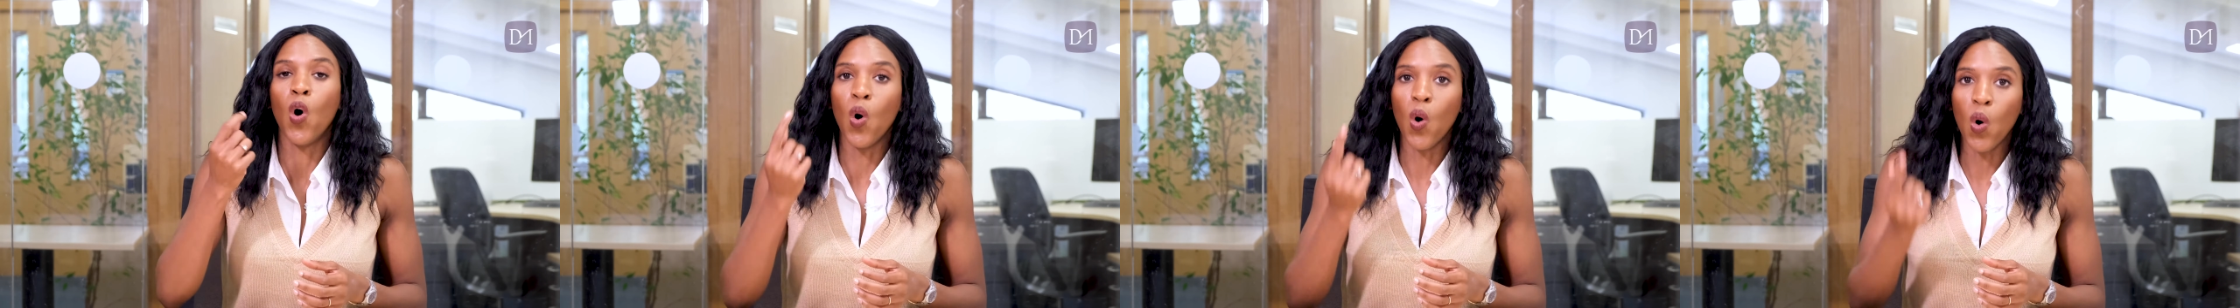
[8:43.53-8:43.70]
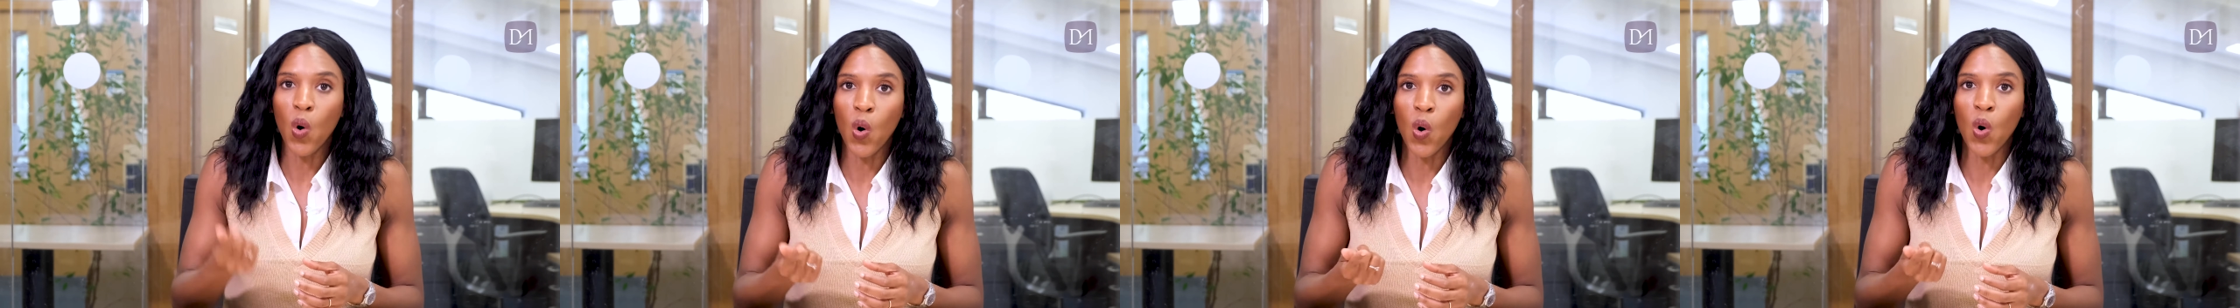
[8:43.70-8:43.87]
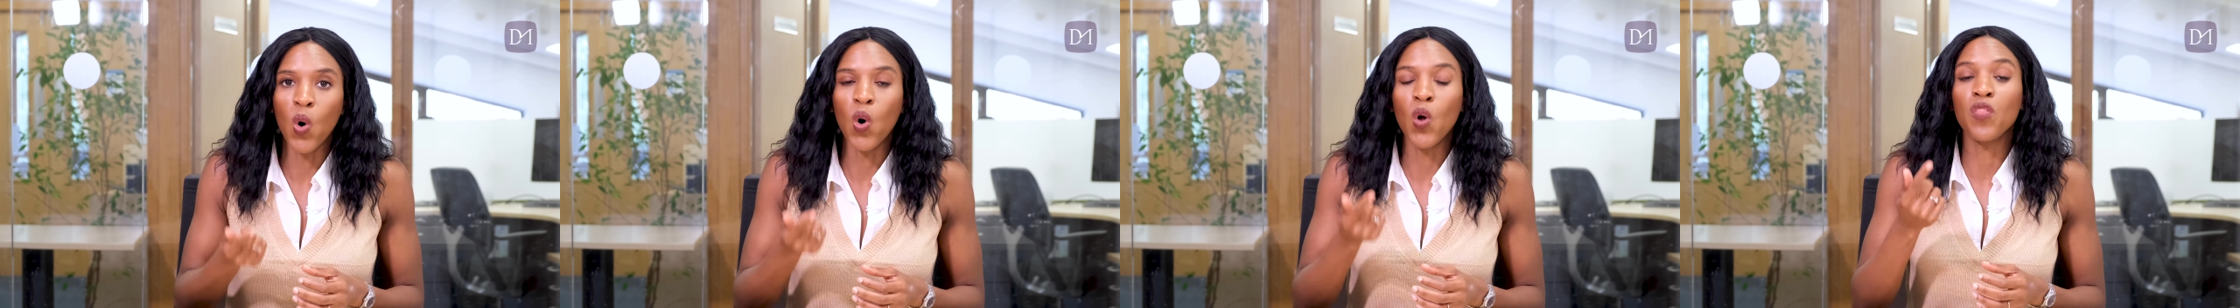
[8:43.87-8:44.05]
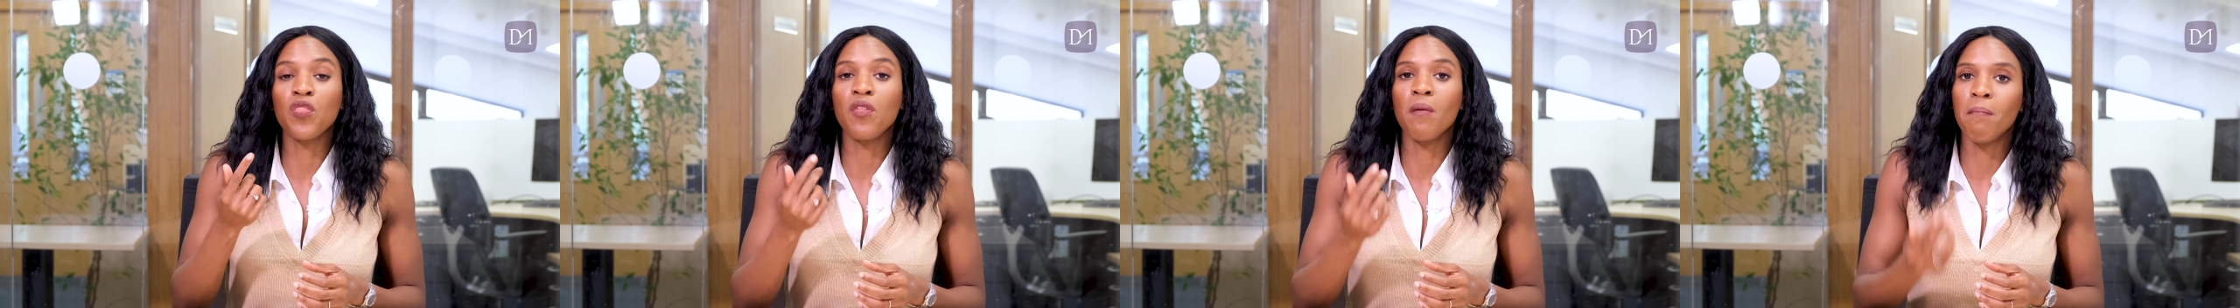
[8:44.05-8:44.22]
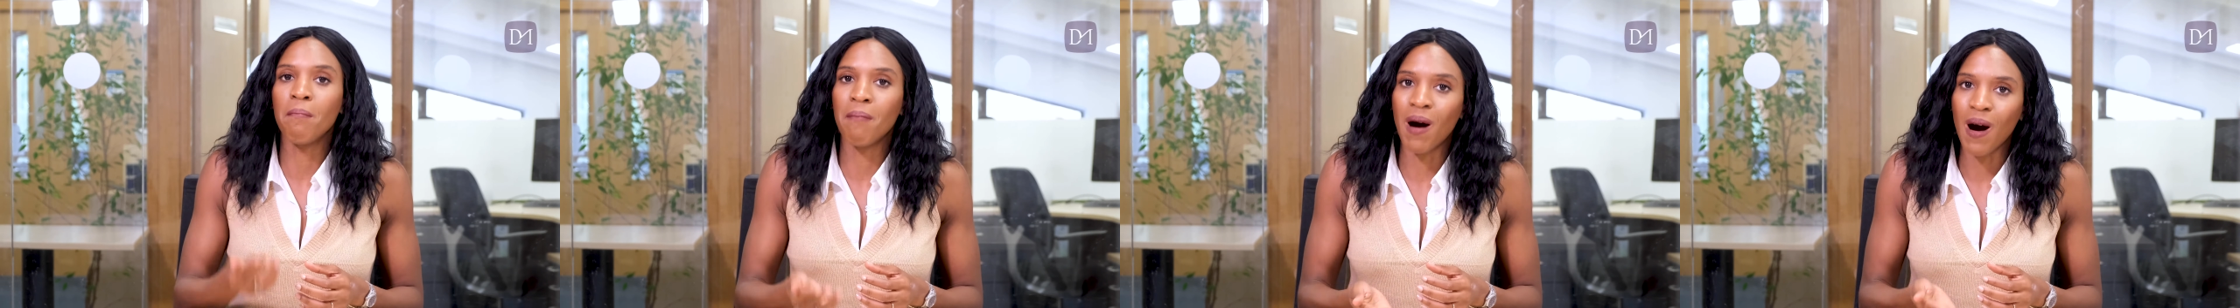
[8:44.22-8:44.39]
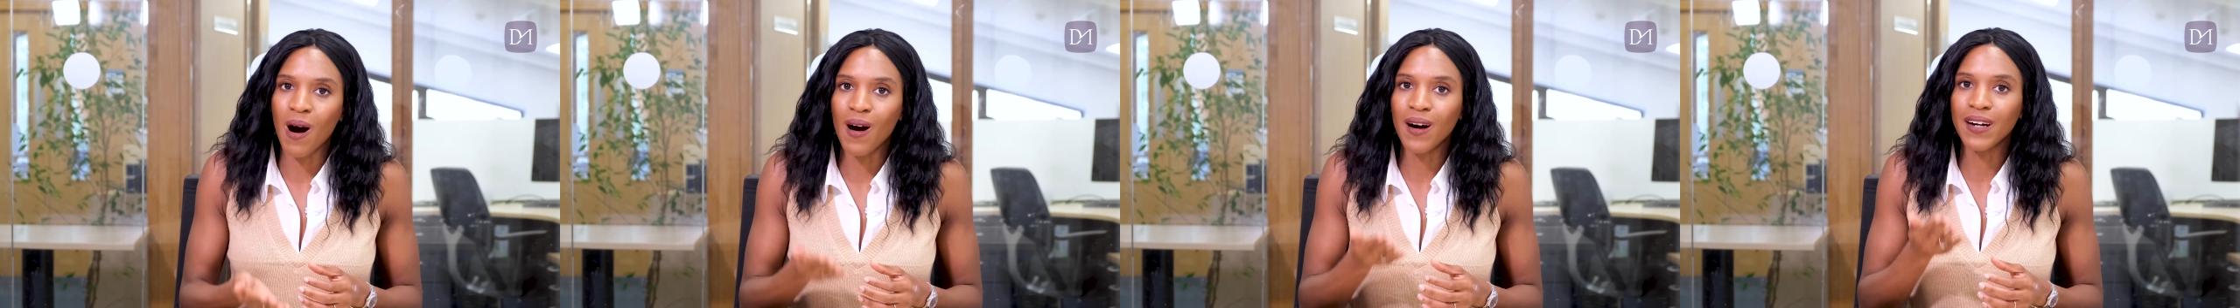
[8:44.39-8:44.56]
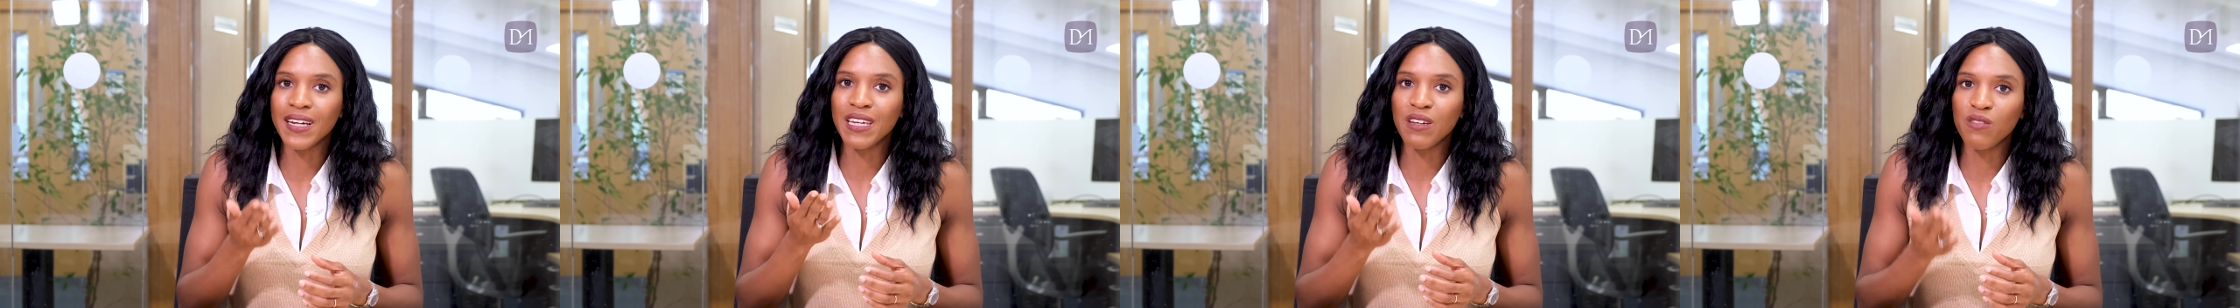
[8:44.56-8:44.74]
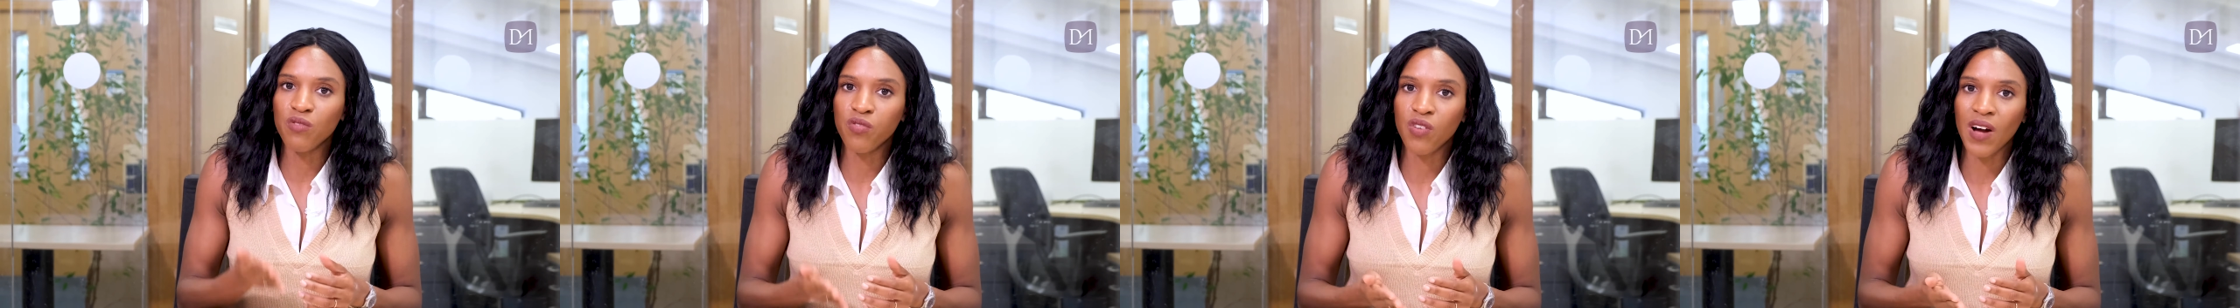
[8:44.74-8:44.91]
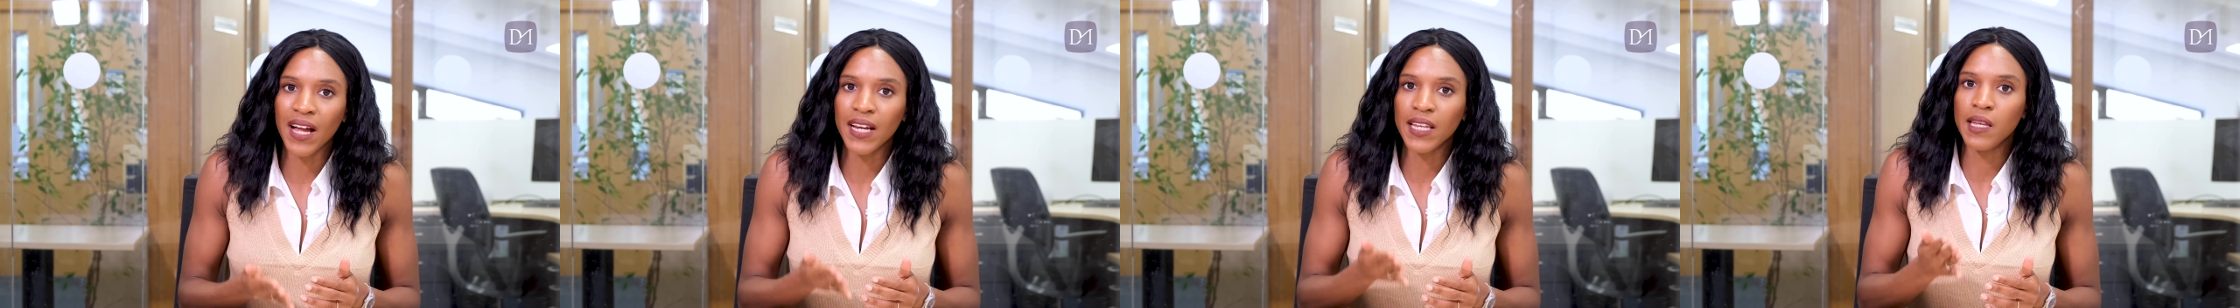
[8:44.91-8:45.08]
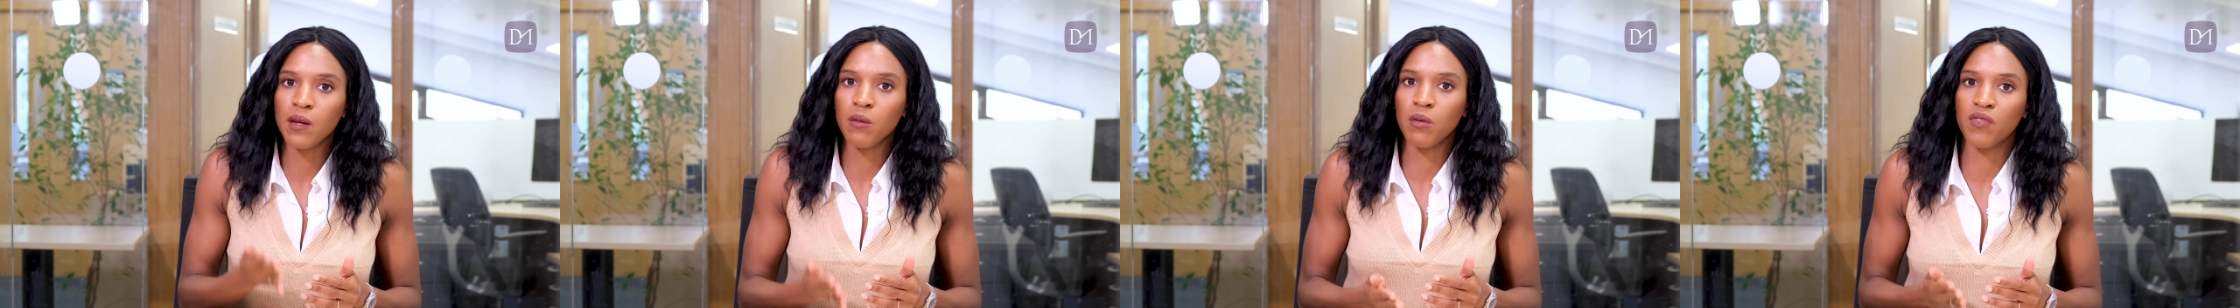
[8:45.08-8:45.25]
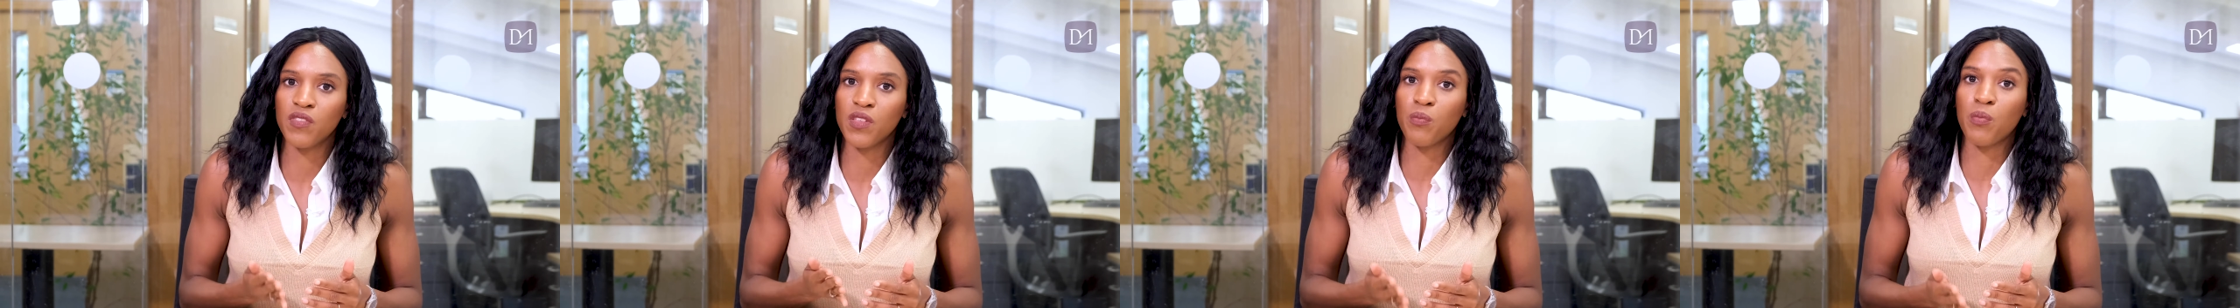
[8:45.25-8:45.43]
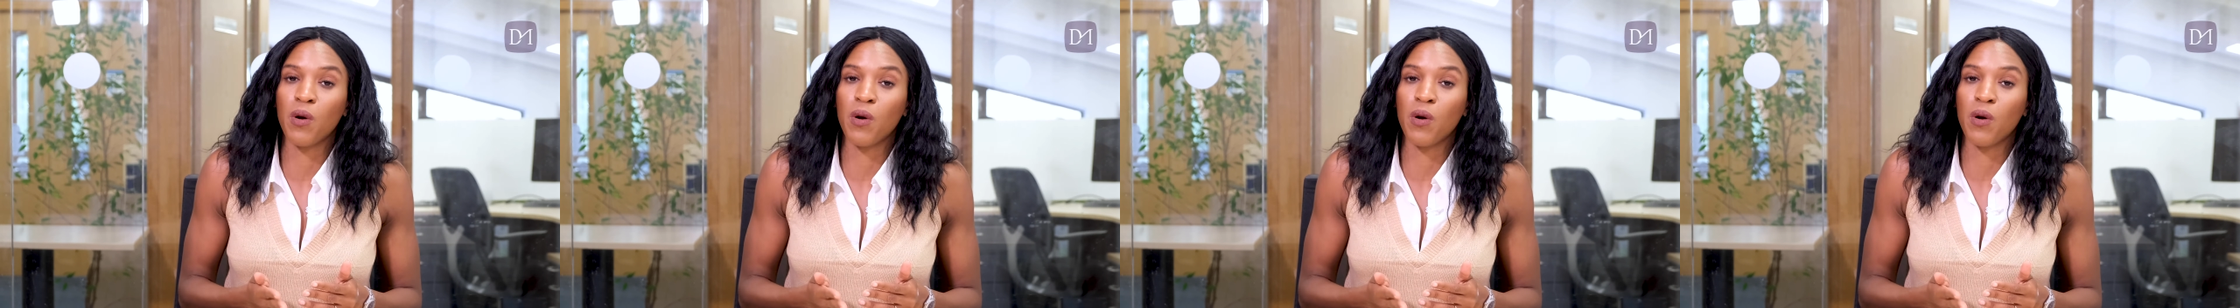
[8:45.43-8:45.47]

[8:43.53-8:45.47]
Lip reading: or the market value of the